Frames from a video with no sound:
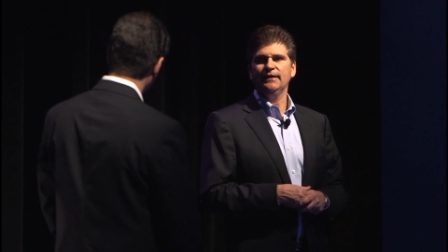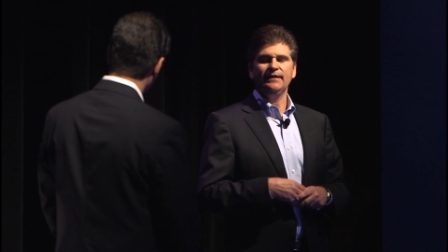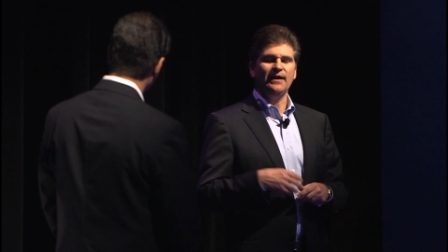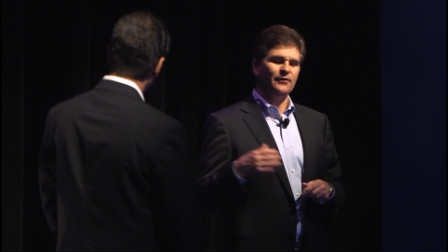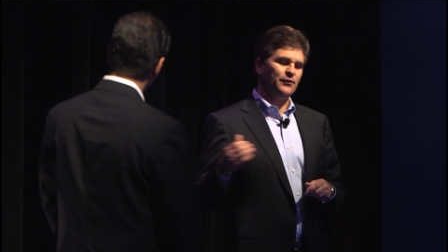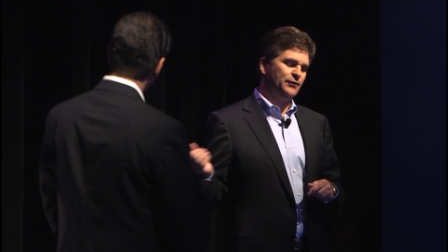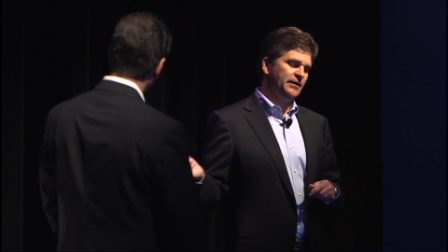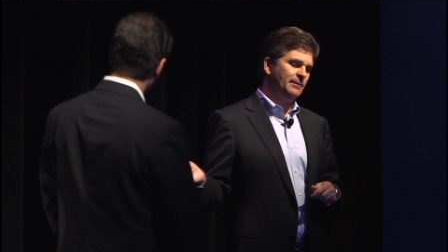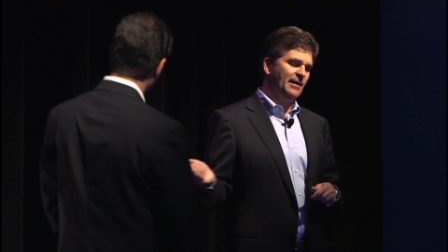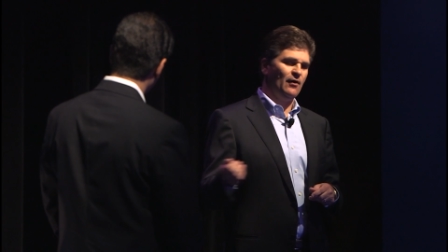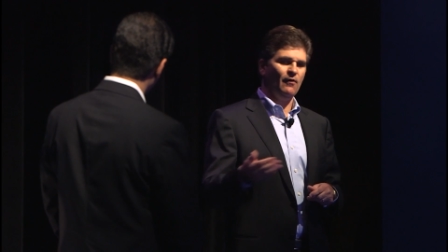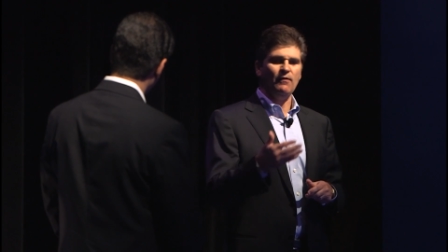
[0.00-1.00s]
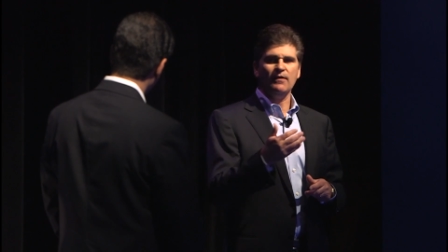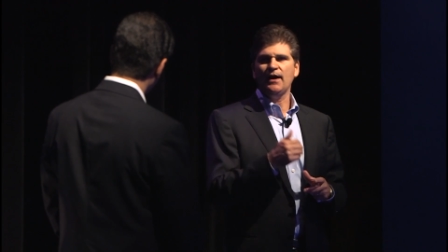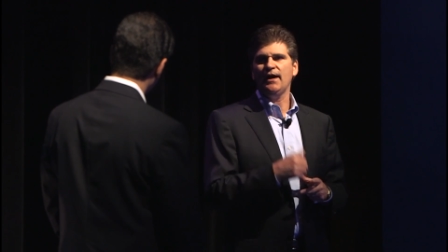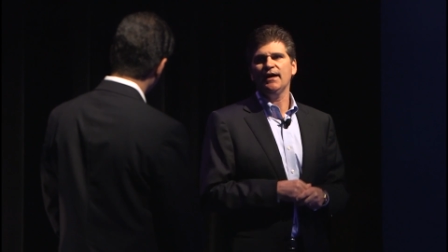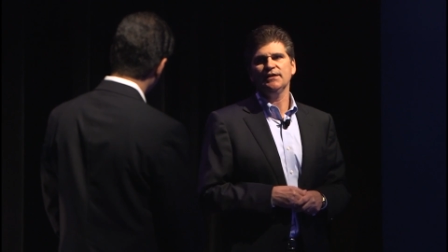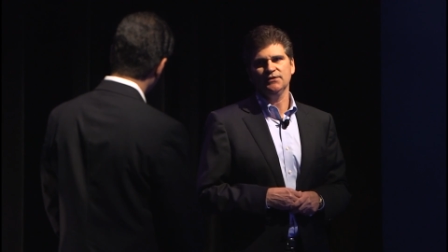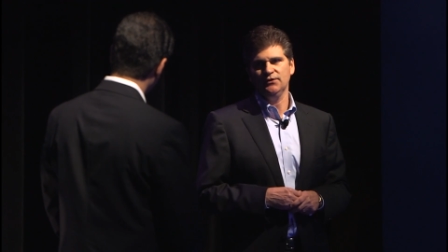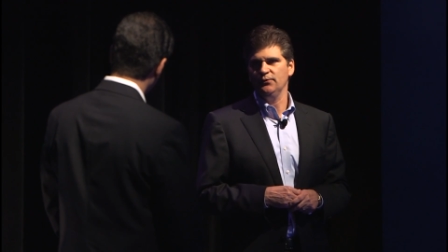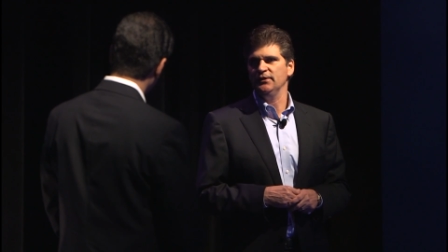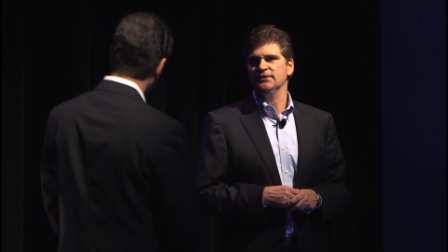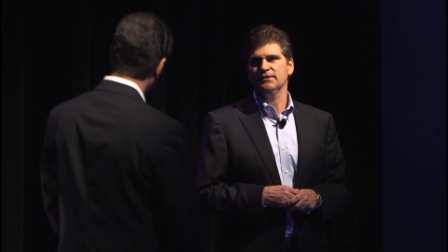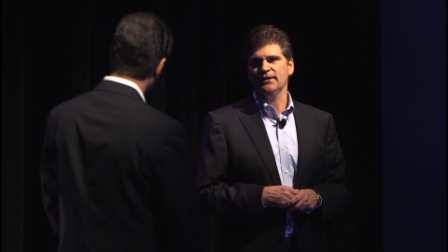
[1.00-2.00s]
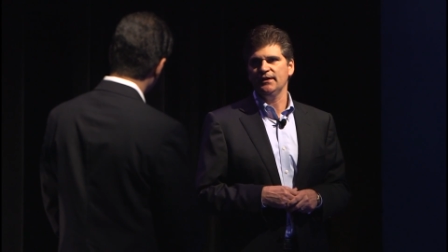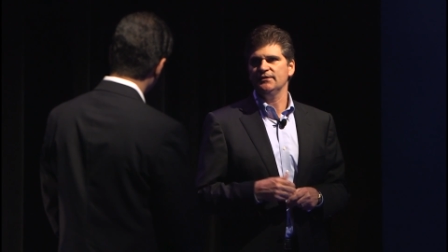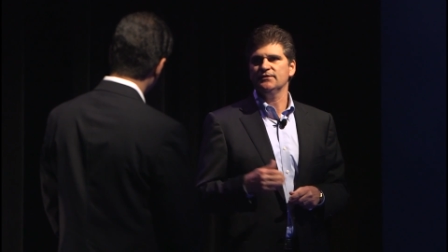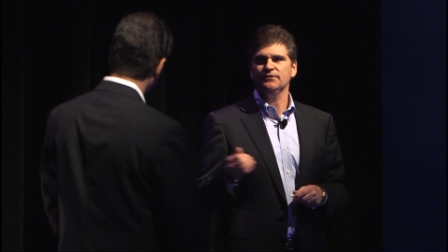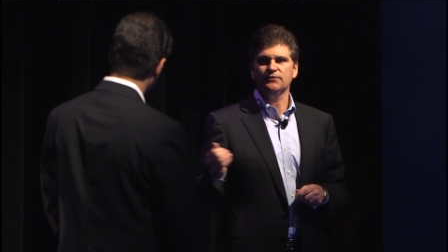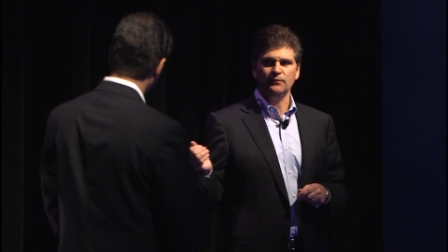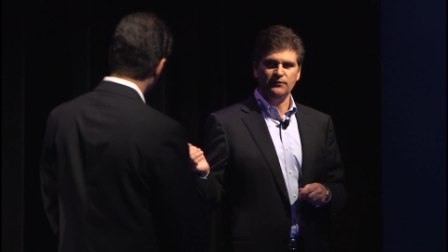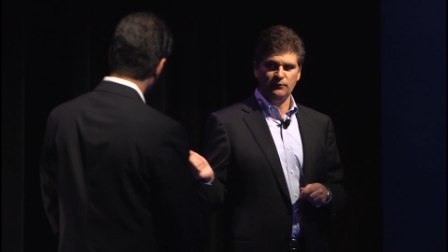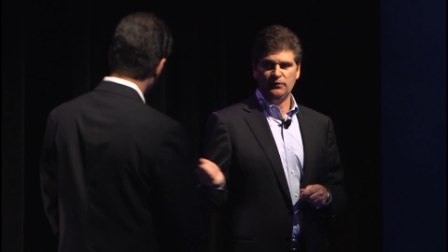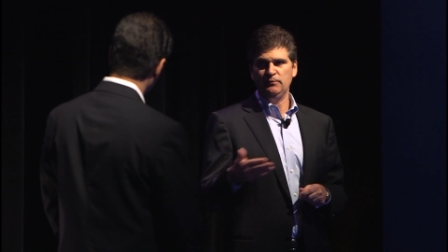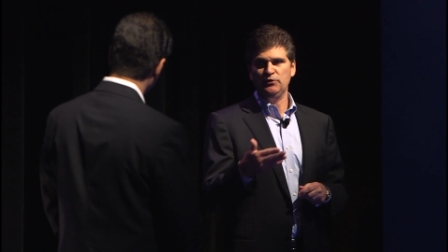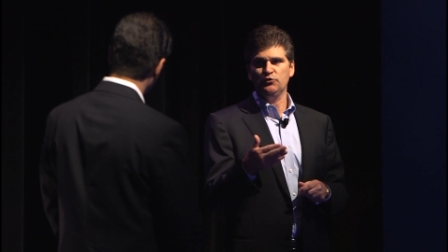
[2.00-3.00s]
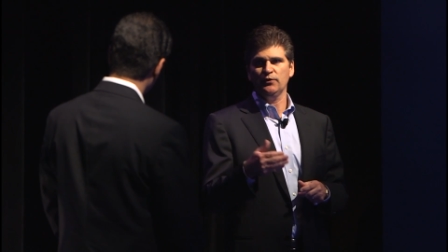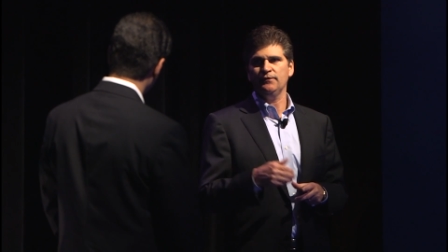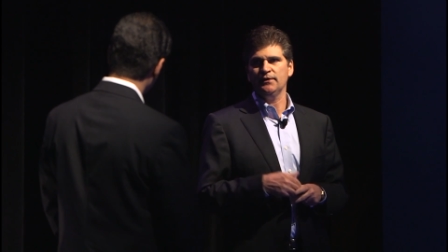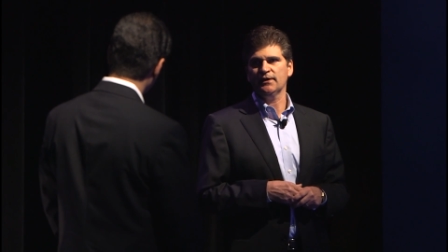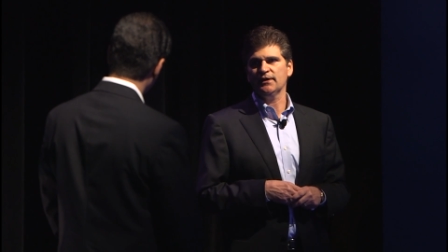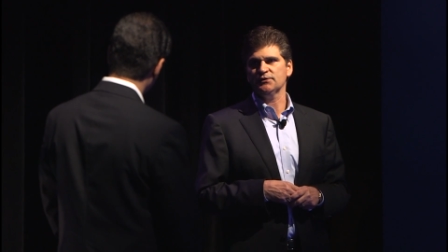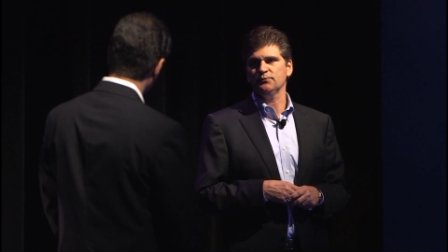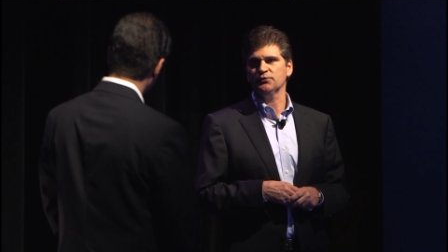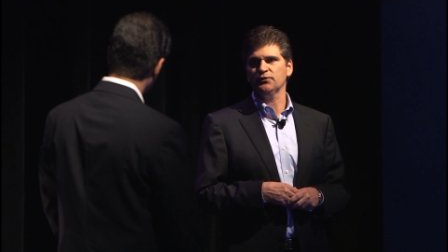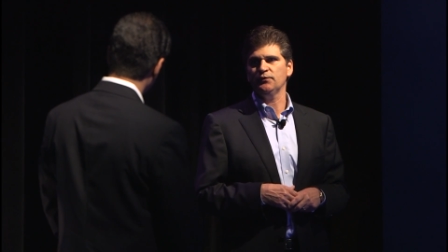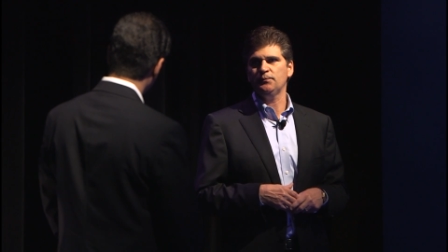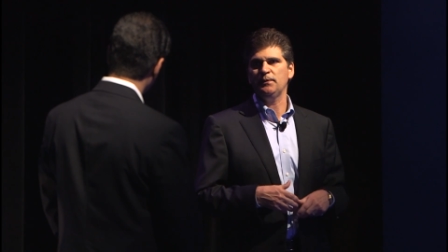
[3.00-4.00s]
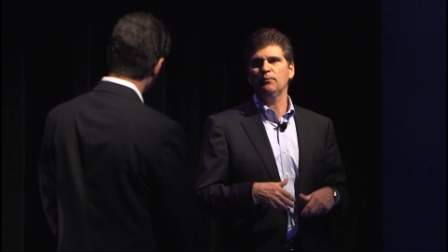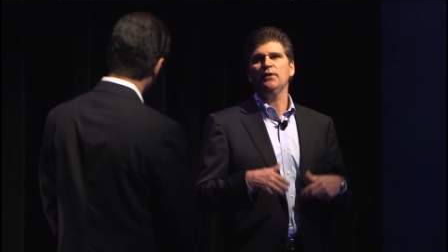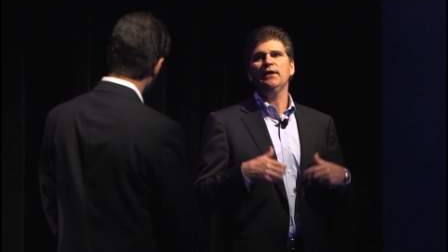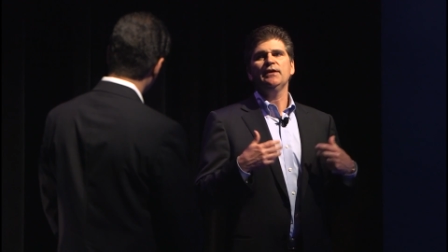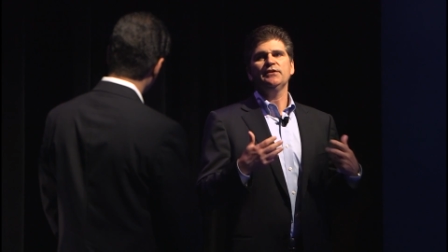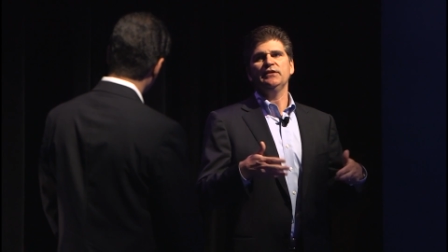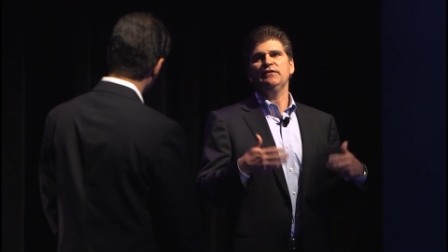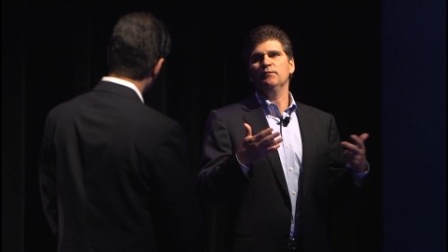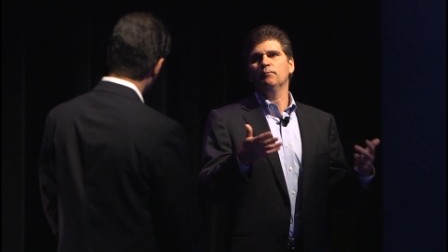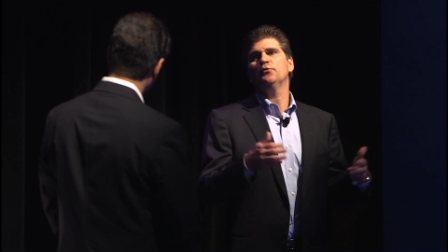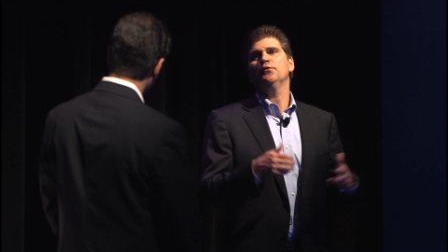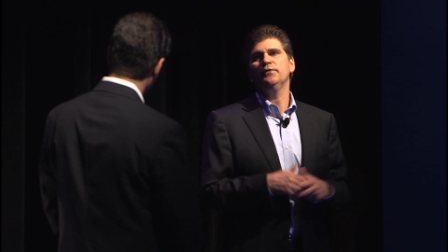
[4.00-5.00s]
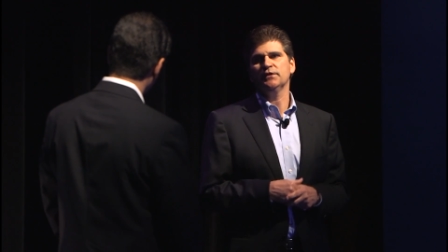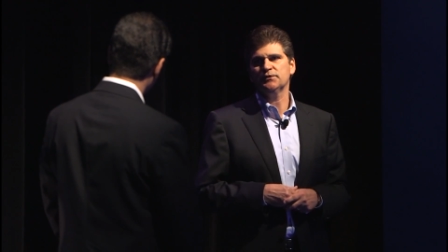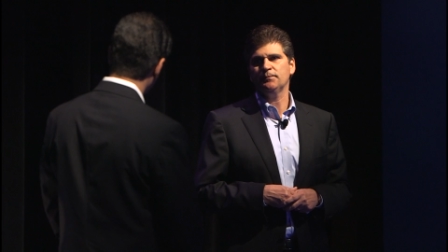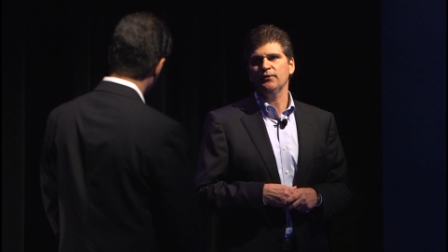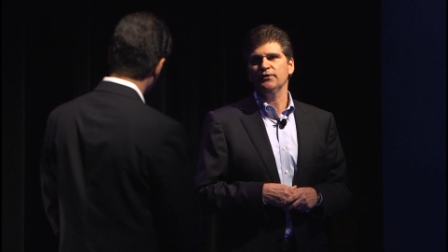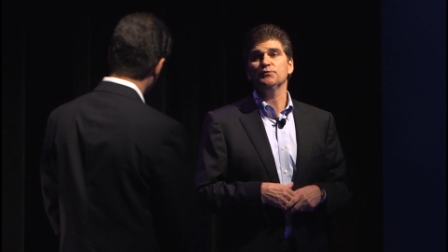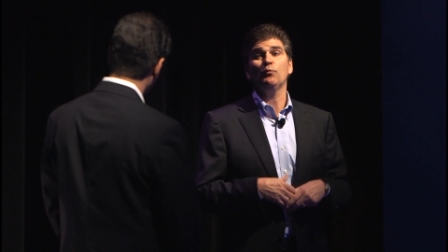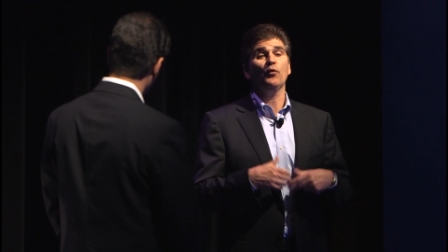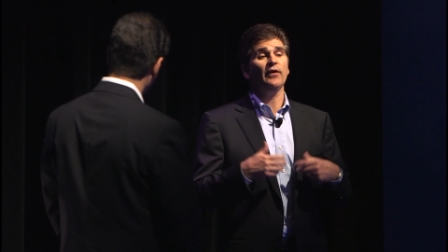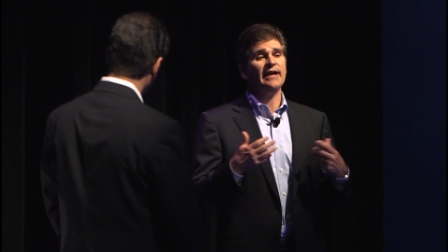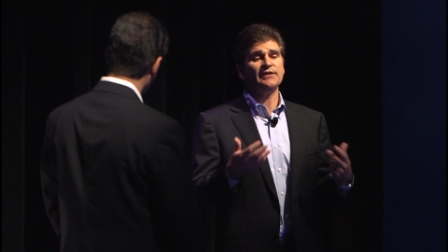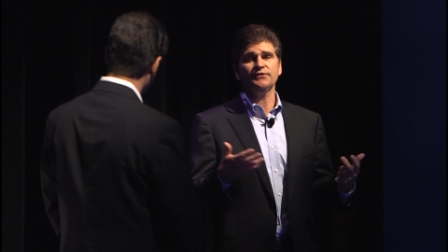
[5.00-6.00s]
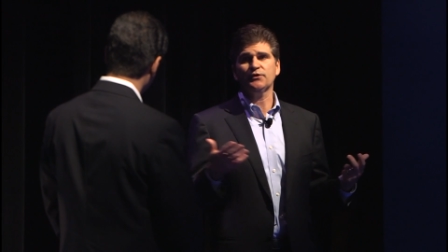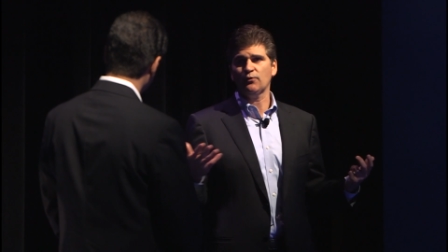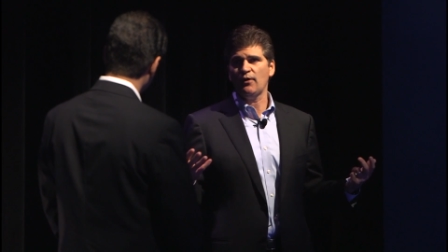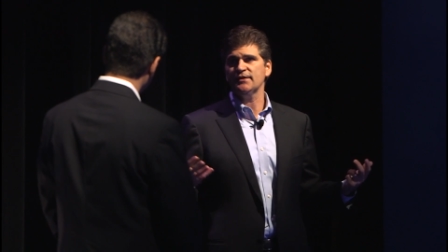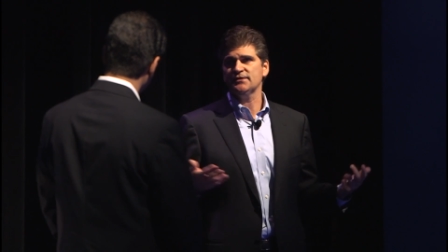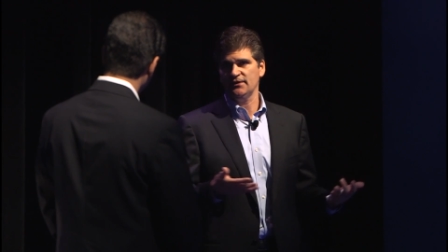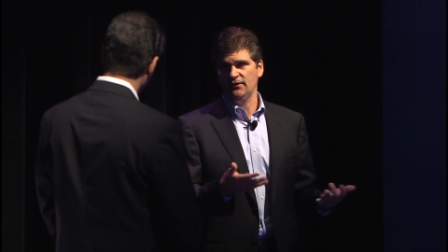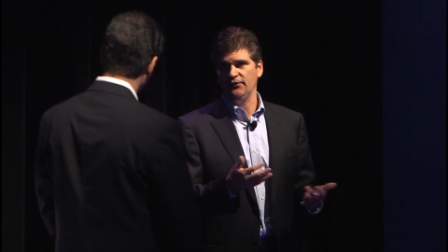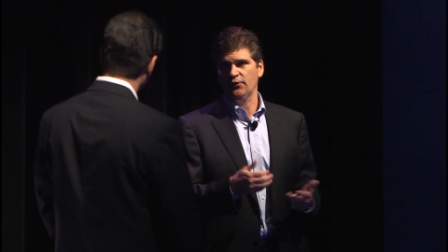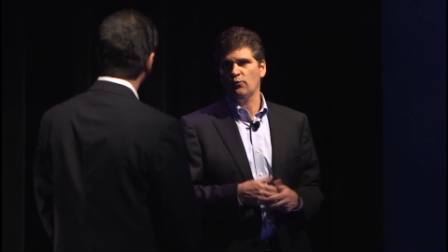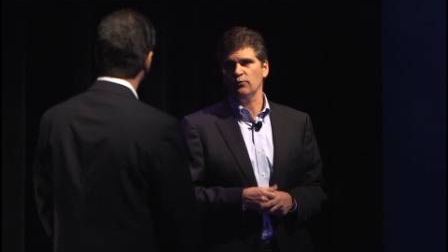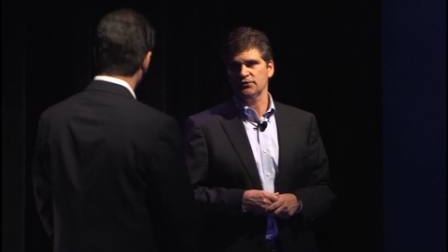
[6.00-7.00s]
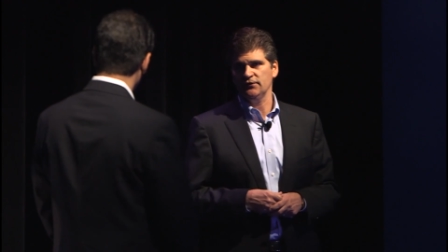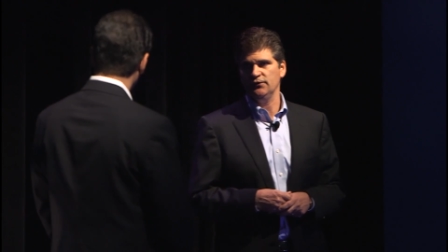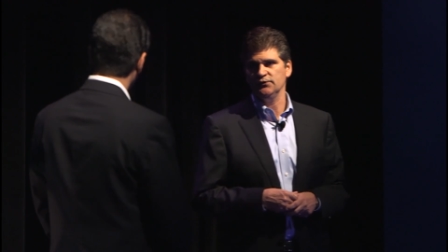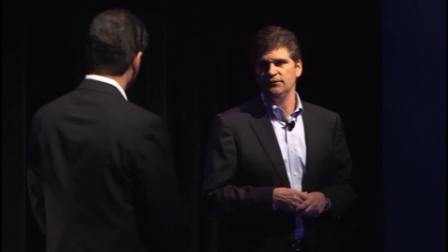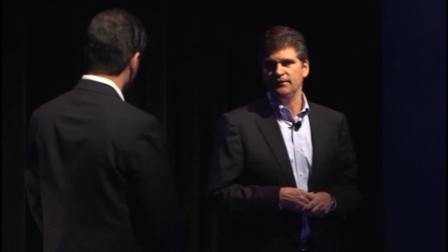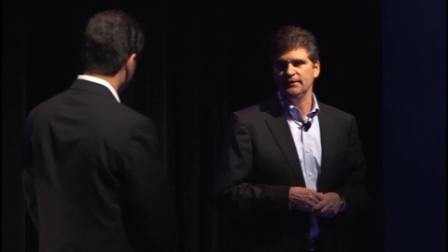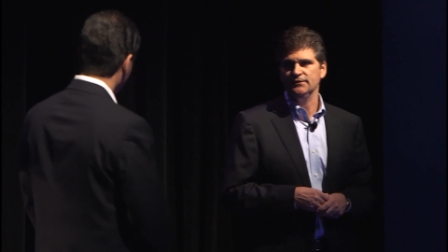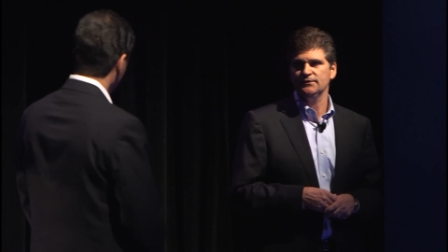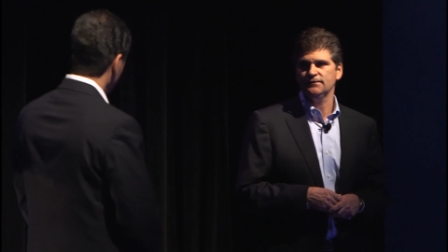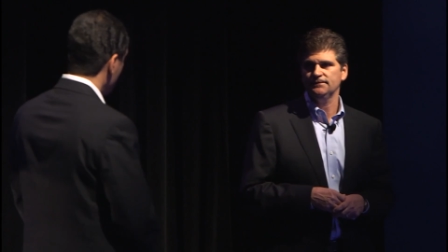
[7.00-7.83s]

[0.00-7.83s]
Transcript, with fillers: And now they're thinking about all kinds of new insights in terms of can be driven to the customer service people to even improve the experience more and actually cross-sell in the course of those events.